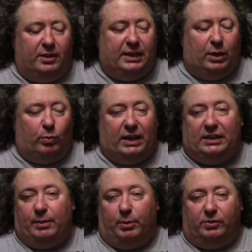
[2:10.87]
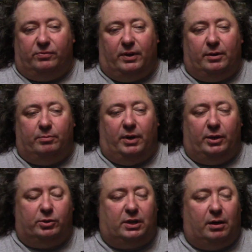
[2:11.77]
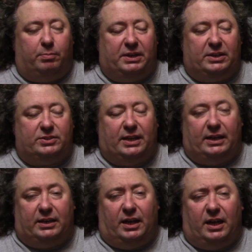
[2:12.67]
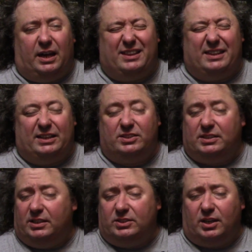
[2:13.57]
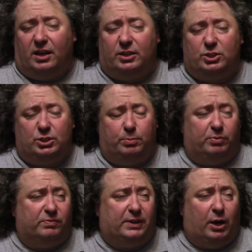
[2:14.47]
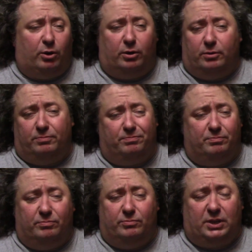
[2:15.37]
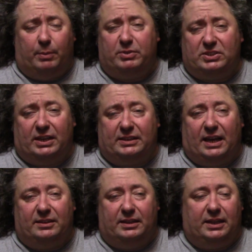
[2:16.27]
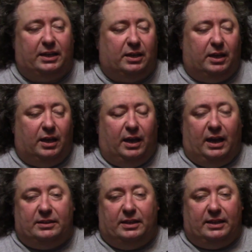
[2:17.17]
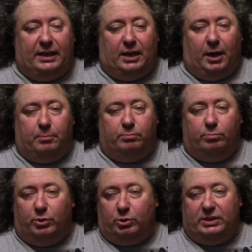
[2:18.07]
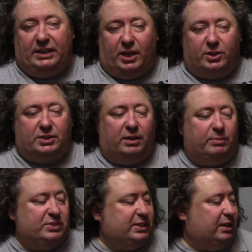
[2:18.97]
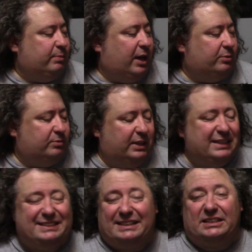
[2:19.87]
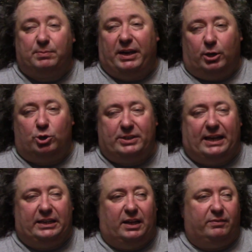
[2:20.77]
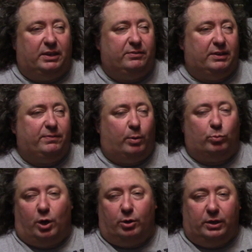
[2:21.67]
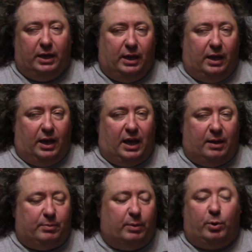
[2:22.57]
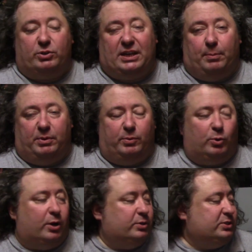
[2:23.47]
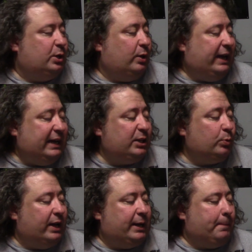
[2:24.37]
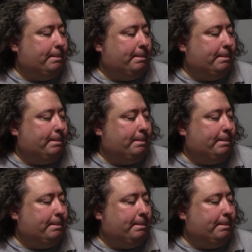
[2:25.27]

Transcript: get white labeled from other companies like I think Seasonic, Superflower, companies like that, and then they put their decals on them and send them out. At least that's my understanding of it. If I'm wrong, I'm always happy to be wrong. So anyway.